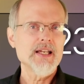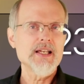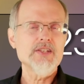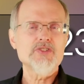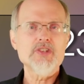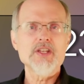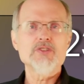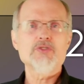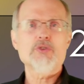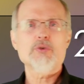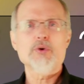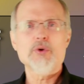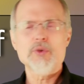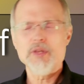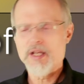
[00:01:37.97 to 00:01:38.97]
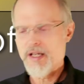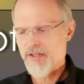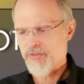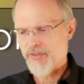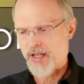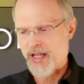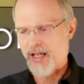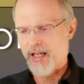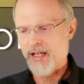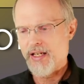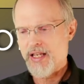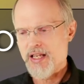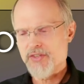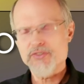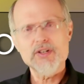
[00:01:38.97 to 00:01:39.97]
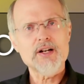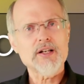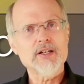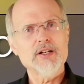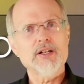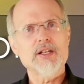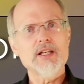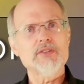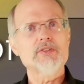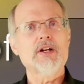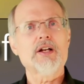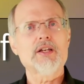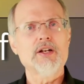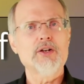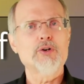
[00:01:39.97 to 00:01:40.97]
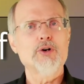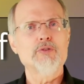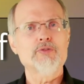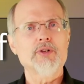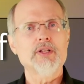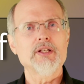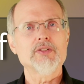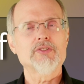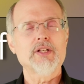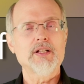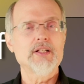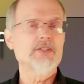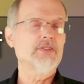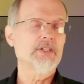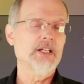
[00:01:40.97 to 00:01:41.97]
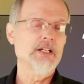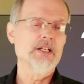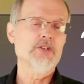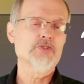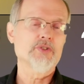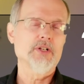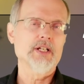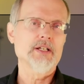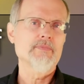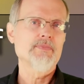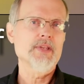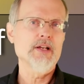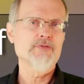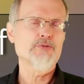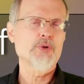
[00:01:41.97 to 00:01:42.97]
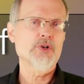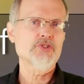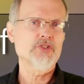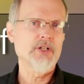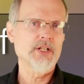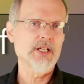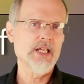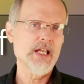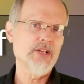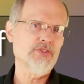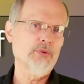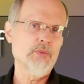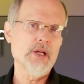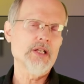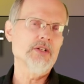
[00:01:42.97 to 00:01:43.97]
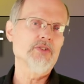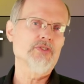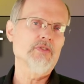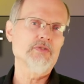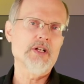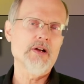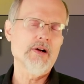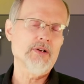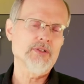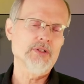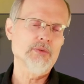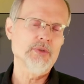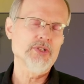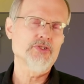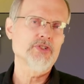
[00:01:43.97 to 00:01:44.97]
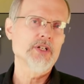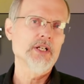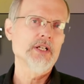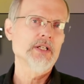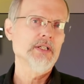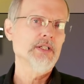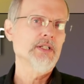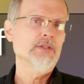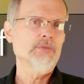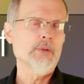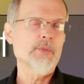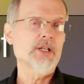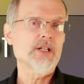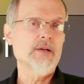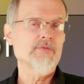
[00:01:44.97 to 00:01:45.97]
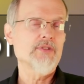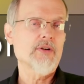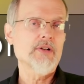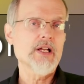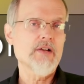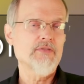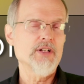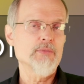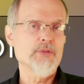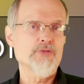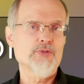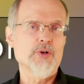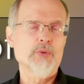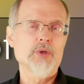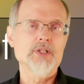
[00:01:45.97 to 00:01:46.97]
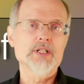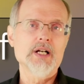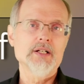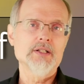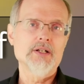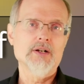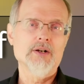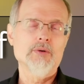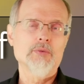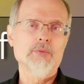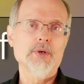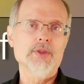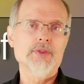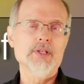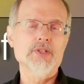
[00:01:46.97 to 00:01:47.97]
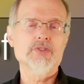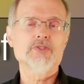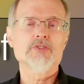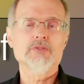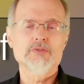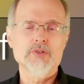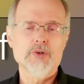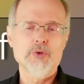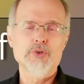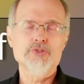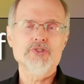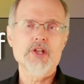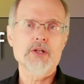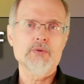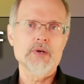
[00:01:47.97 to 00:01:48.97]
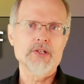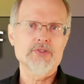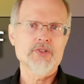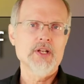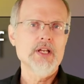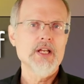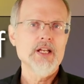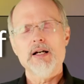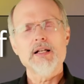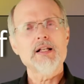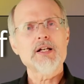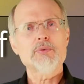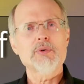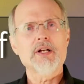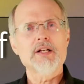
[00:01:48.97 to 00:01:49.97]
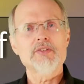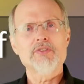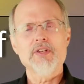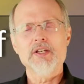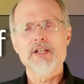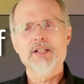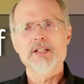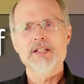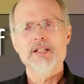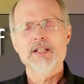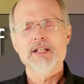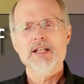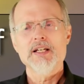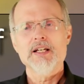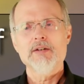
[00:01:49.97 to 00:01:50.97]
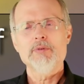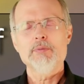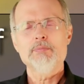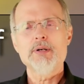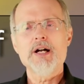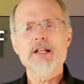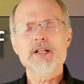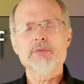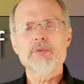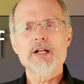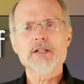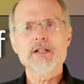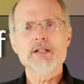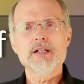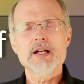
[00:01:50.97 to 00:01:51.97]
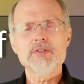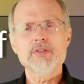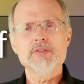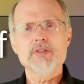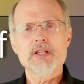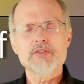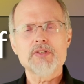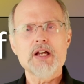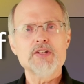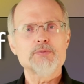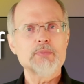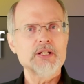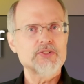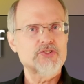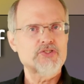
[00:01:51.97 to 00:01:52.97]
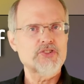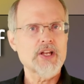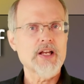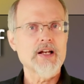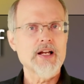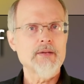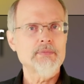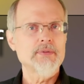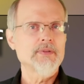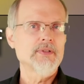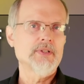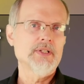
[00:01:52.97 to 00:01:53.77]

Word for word: he sees through this and he's not going to he's not going to go for this at least initially. Unfortunately, he has a weakness of character which will become very evident before we're done here with this whole sequence. I like what I see. I mean, Pilate recognizes this guy's been set up.